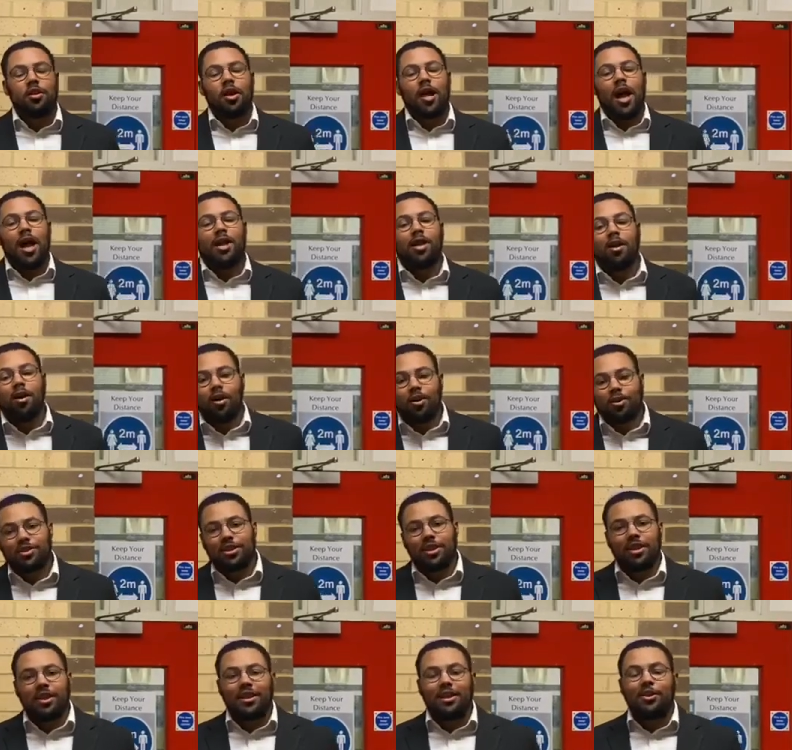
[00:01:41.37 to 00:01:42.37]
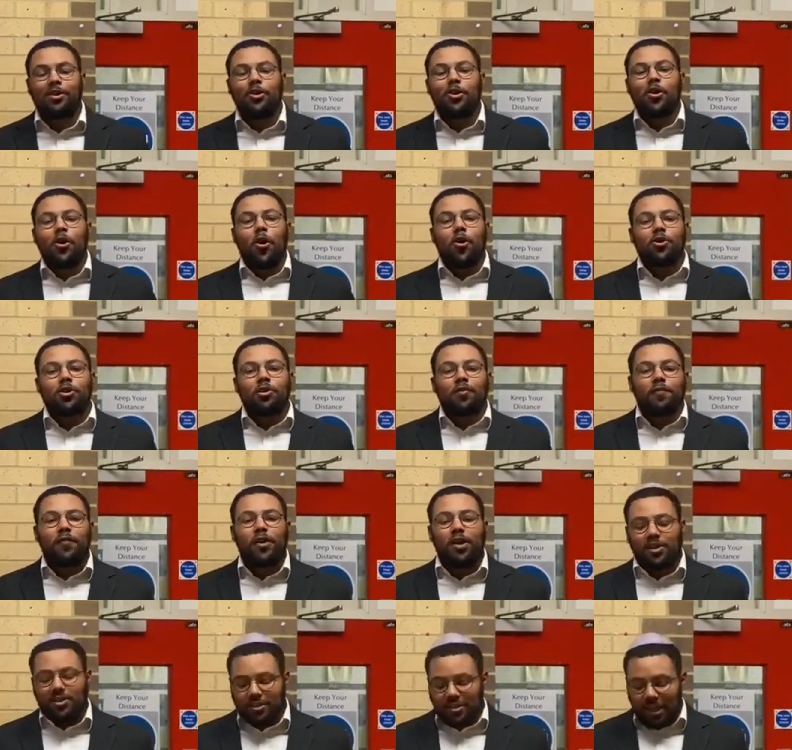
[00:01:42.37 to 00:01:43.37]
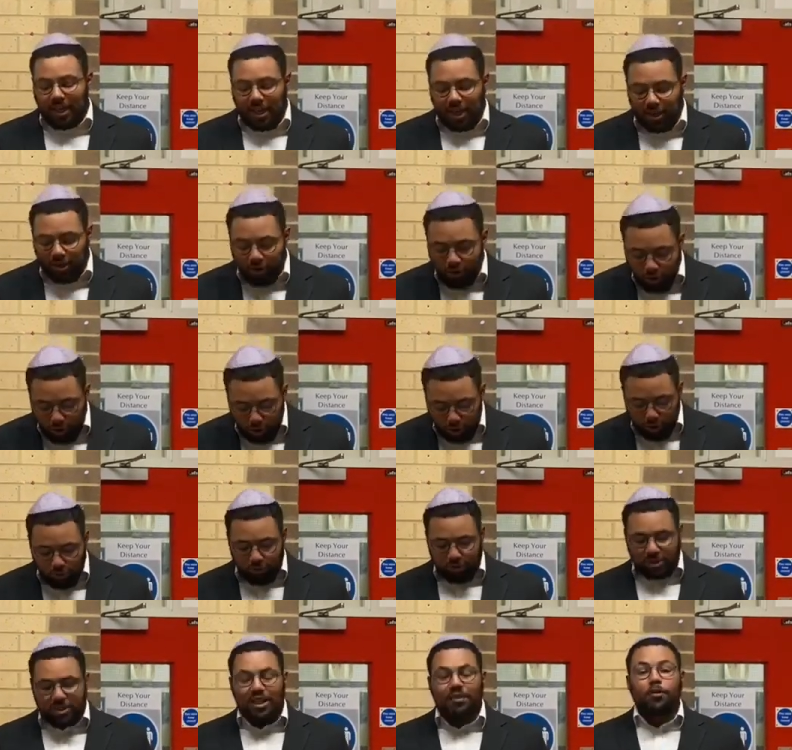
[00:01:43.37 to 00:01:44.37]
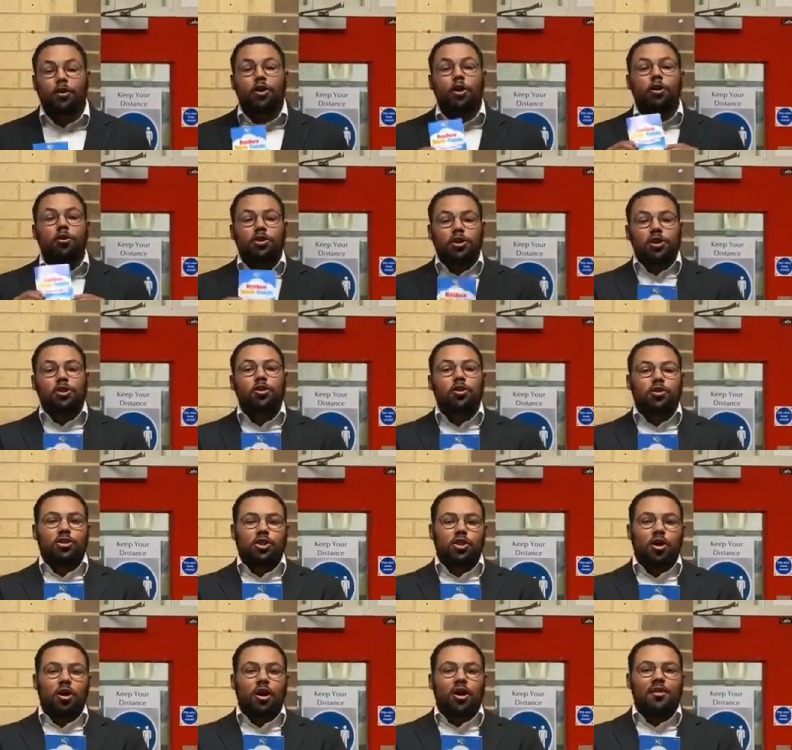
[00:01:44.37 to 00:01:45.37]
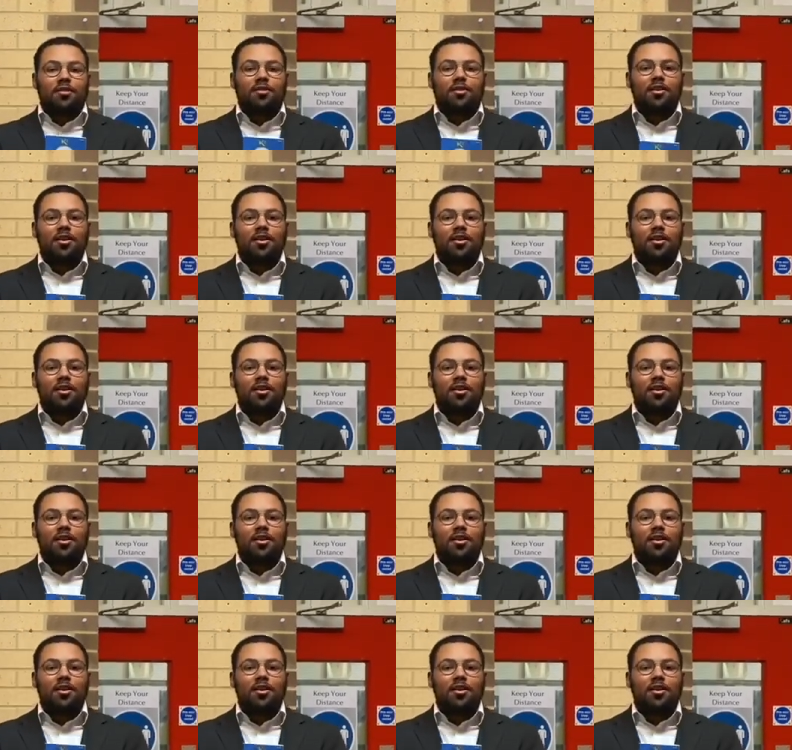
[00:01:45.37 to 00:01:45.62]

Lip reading: And lastly, on your first day, you'll receive a kosher nosh guide.